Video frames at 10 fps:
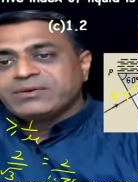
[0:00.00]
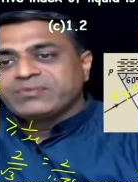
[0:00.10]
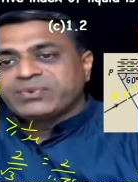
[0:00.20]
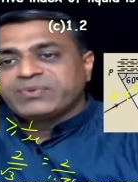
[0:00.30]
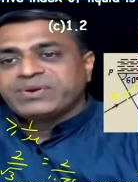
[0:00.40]

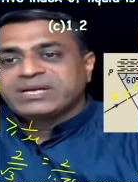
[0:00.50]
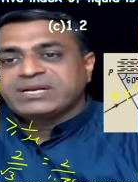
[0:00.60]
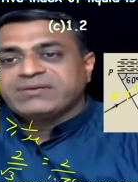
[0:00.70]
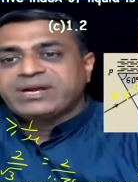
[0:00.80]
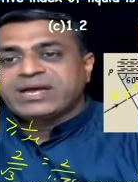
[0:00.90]

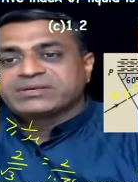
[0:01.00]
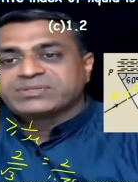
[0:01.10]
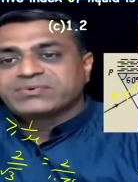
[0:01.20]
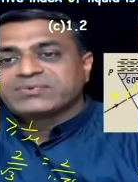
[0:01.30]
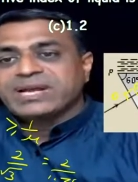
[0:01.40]
refractive index
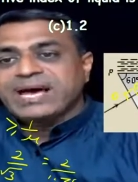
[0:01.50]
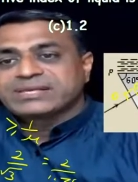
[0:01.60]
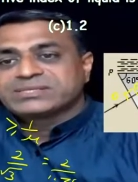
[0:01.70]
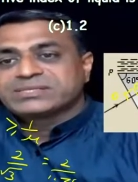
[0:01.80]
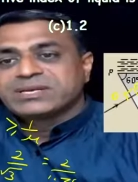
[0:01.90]
of
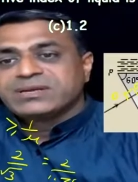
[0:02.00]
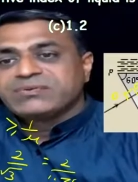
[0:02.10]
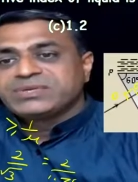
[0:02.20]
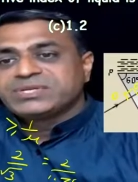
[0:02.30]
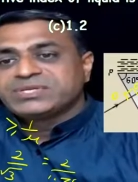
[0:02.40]
glass
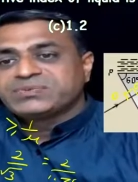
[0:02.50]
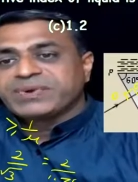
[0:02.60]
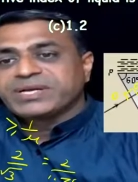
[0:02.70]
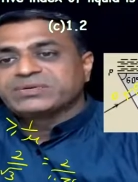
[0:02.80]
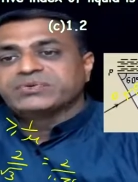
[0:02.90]
with
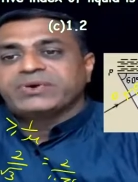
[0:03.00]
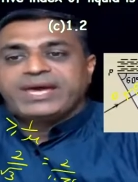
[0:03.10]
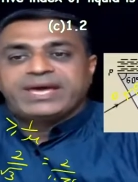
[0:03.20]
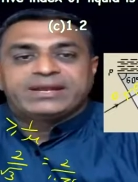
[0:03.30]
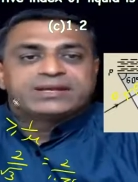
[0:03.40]
respect to
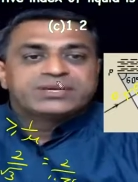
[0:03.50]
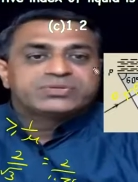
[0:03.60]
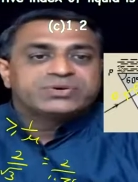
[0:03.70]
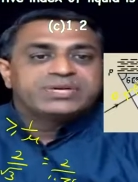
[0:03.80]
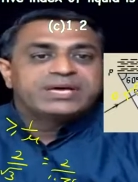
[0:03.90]
air.
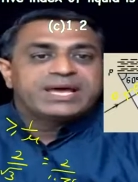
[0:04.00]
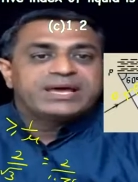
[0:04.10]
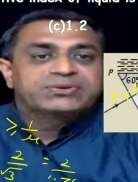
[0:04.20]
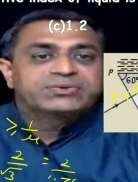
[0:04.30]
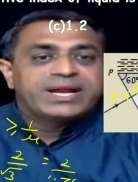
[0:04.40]
So here I
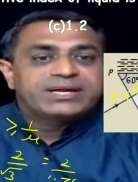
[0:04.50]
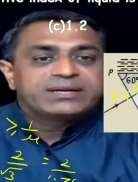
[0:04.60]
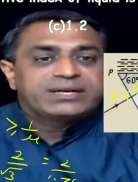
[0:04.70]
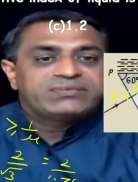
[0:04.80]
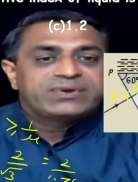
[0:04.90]
have to write
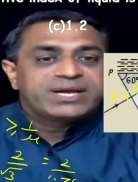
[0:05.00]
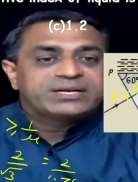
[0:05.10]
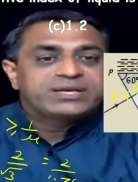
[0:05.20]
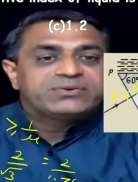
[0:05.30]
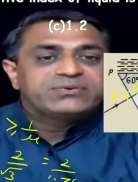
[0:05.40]

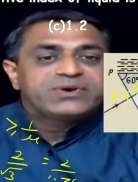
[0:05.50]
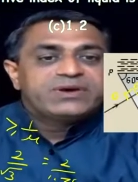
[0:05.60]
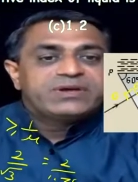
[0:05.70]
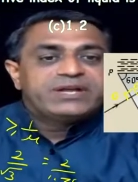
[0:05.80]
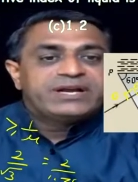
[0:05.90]
refractive
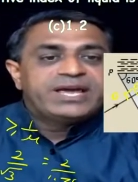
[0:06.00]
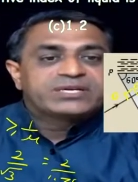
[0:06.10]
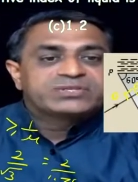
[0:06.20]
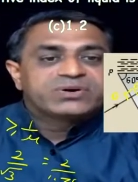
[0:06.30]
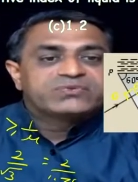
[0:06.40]

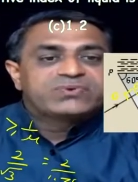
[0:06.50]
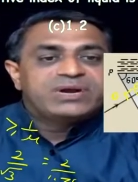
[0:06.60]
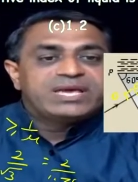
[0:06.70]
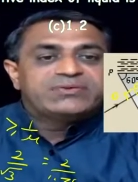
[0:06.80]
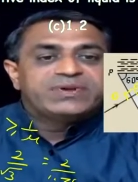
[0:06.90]
index of
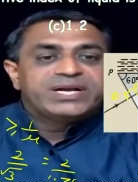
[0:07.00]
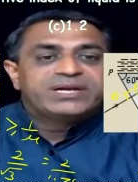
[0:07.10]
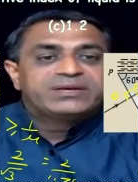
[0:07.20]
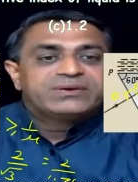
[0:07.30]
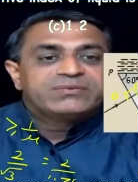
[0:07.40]

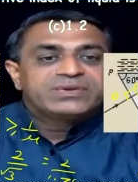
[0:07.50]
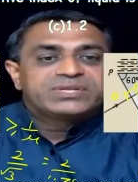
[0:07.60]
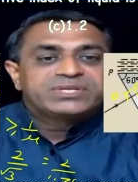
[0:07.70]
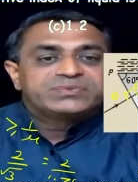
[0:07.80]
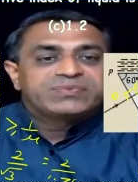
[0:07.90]
liquid with
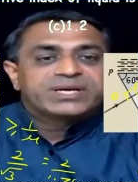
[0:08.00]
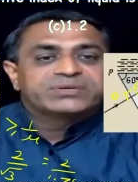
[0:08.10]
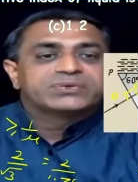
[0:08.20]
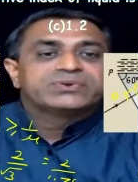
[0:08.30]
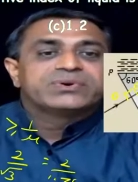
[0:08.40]
respect
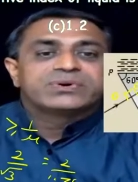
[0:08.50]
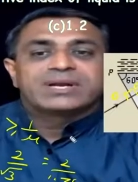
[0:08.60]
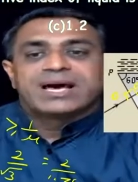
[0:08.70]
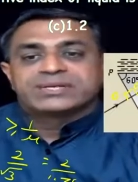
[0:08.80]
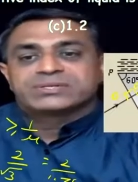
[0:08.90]
to
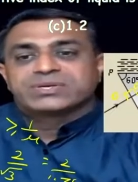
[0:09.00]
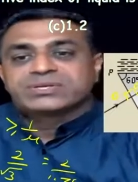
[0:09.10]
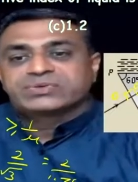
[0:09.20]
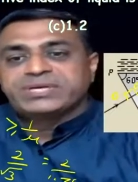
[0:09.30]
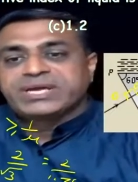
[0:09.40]
glass.
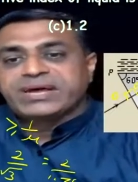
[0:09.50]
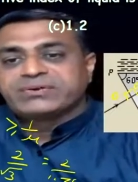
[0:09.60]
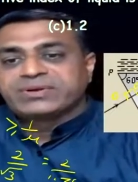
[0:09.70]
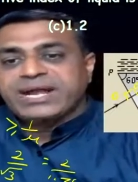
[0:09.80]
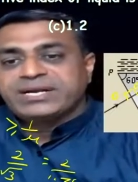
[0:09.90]
So here I have
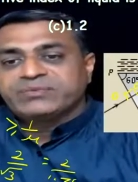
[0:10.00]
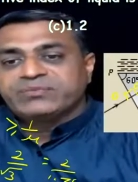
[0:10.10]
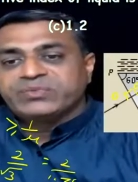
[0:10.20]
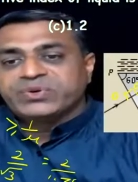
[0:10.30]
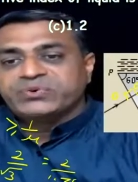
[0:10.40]
to write
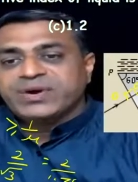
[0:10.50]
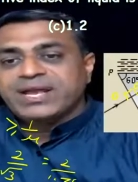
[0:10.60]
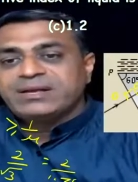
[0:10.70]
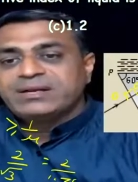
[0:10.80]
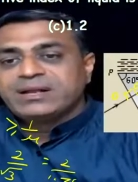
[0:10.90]
mu
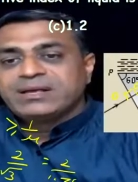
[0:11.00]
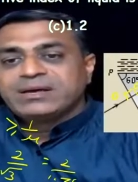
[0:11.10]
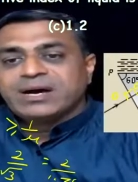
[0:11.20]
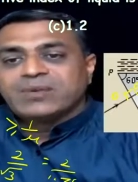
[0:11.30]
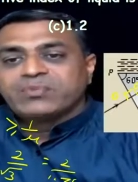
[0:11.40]
L
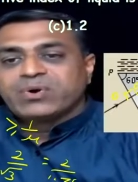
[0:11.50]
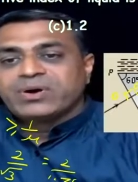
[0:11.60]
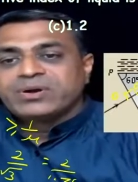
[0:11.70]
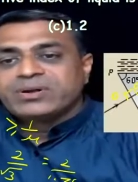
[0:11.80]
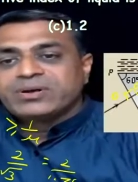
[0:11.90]

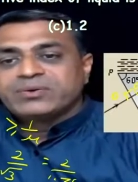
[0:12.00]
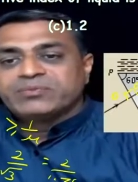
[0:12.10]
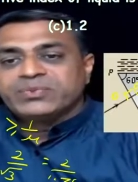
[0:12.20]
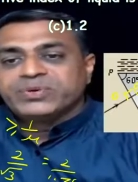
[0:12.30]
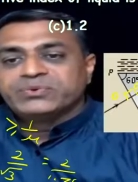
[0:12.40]
upon
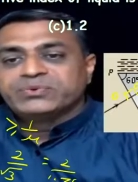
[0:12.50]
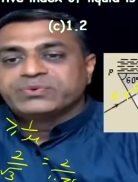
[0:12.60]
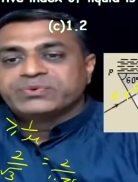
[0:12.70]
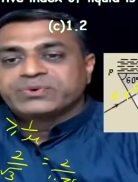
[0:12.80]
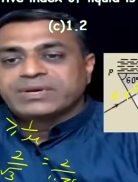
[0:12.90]
mu
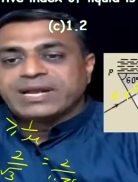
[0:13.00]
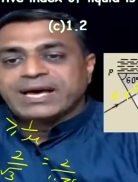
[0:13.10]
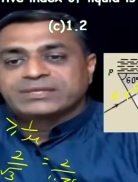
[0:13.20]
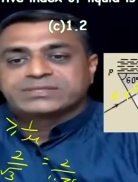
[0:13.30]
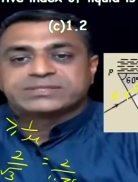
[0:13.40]

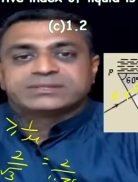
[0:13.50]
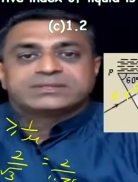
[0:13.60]
glass.